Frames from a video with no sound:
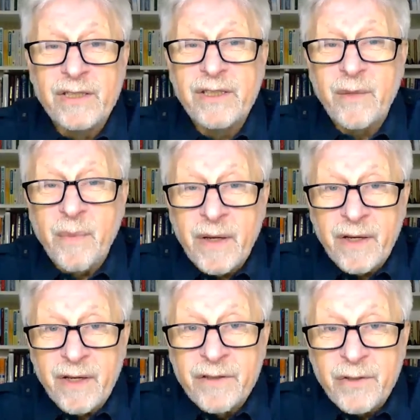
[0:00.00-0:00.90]
on a
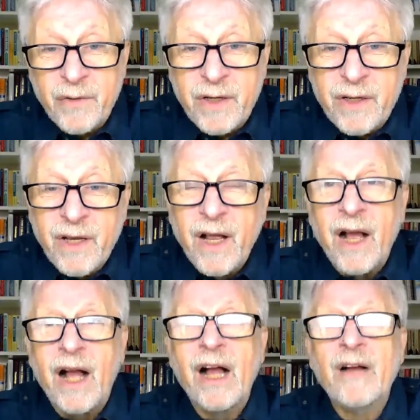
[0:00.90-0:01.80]
seeping injury,
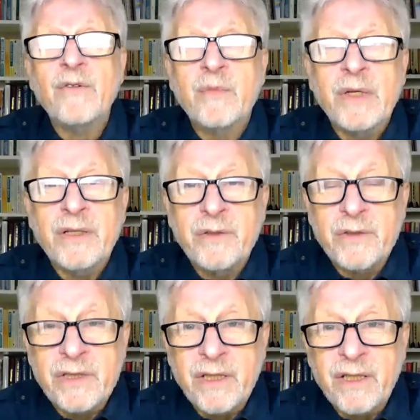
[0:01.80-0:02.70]
I would
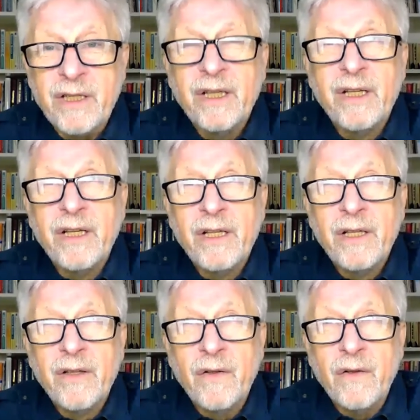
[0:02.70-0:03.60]
be using
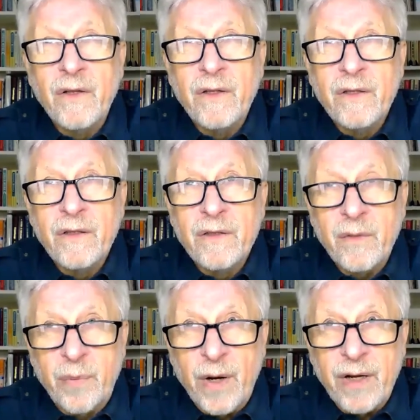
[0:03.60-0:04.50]

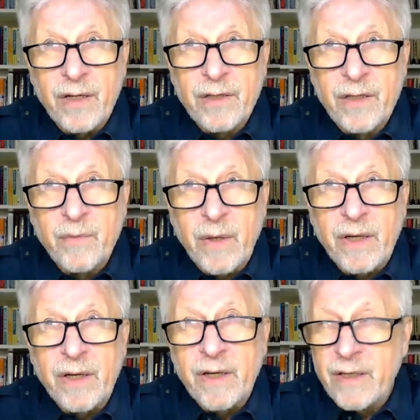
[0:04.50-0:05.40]
the product
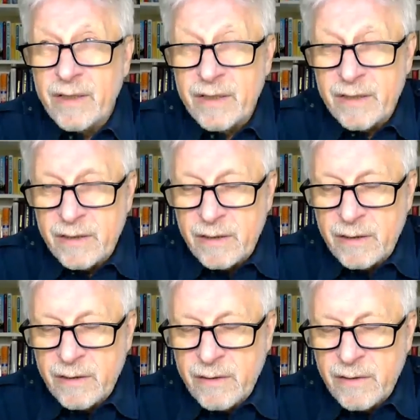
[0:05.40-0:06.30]

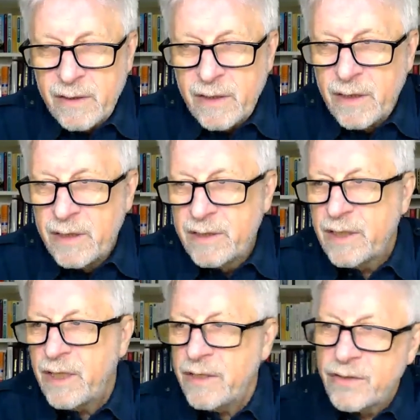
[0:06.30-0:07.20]
by
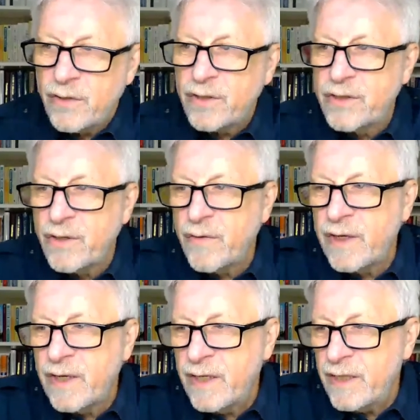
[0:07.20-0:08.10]
Skin
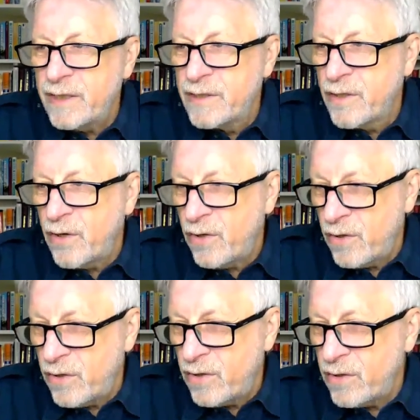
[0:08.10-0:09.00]
Sorcery, and it's
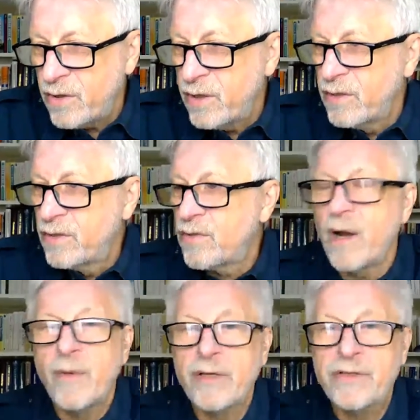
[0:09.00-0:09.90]
called
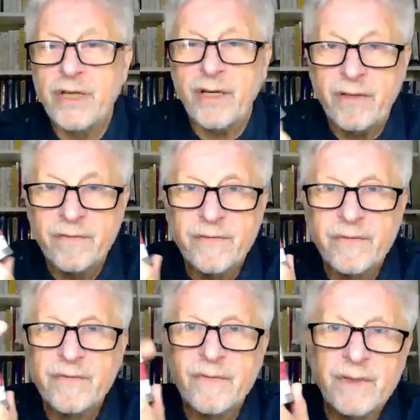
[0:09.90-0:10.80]
Trauma
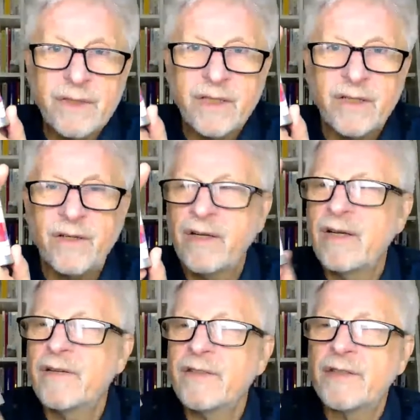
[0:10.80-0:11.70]
Gel.
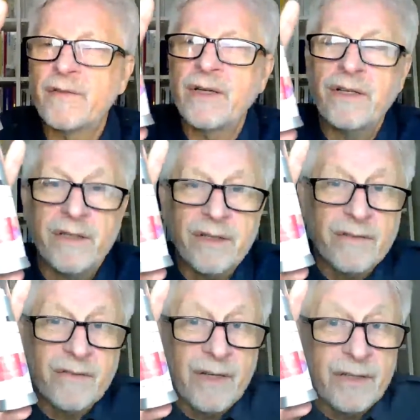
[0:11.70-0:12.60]
Here, I have it right
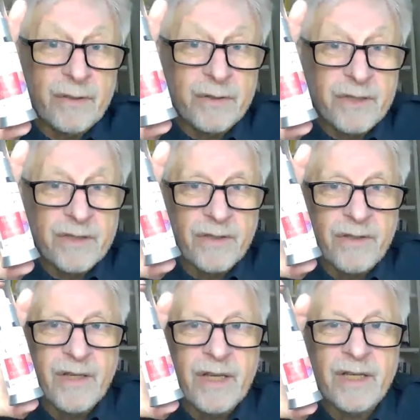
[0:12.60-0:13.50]
here. I use
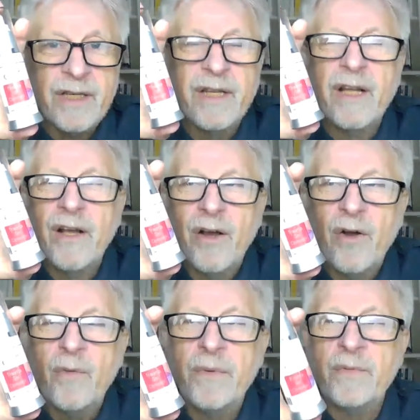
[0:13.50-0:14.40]
it on any
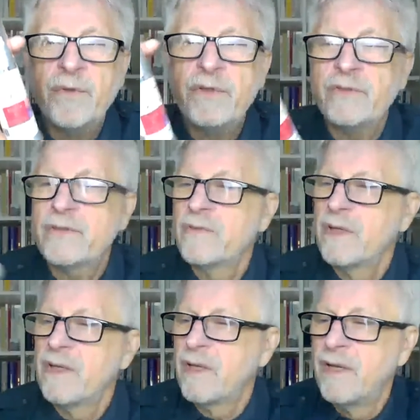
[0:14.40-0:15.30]
open wounds.